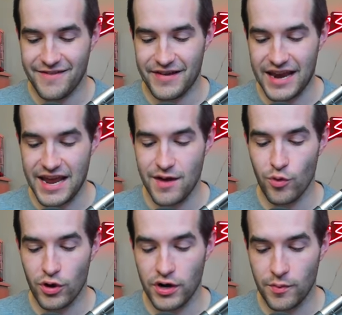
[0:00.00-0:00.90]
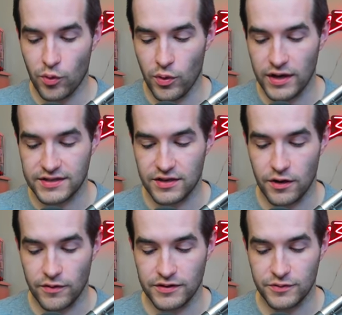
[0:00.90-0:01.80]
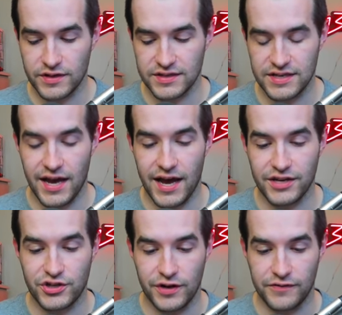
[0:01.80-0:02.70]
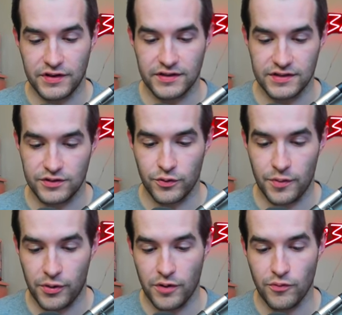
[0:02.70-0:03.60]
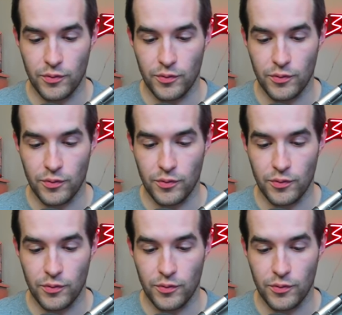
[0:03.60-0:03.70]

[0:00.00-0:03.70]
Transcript: we got an Imware number one, so this one is not shifted because it's the reprint.